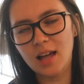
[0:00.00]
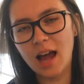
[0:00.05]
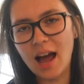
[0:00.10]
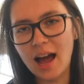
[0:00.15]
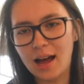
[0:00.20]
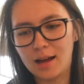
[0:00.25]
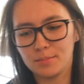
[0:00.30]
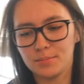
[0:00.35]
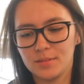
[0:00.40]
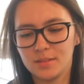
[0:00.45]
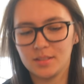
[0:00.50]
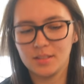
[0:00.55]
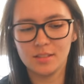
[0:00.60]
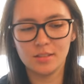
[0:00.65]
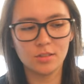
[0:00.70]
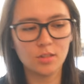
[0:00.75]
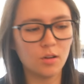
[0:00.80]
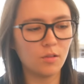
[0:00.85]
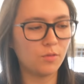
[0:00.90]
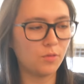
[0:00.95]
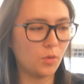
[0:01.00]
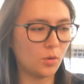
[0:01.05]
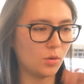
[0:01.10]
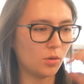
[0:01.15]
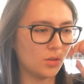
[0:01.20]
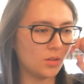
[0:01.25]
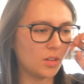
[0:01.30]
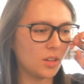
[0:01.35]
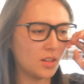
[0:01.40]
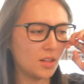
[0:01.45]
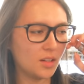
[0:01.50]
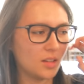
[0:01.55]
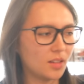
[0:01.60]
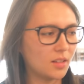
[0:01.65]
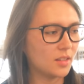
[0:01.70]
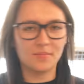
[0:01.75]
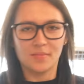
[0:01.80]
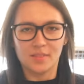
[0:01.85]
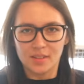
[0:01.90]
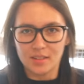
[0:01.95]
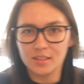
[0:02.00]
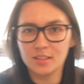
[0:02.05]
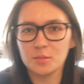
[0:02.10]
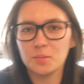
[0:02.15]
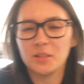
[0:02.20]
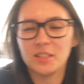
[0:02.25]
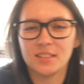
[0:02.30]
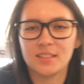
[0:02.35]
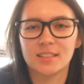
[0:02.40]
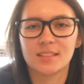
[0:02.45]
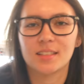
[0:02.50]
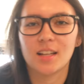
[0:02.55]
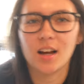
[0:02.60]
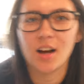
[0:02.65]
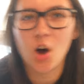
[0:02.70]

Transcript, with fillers: Tapped. Fully. So full. This place is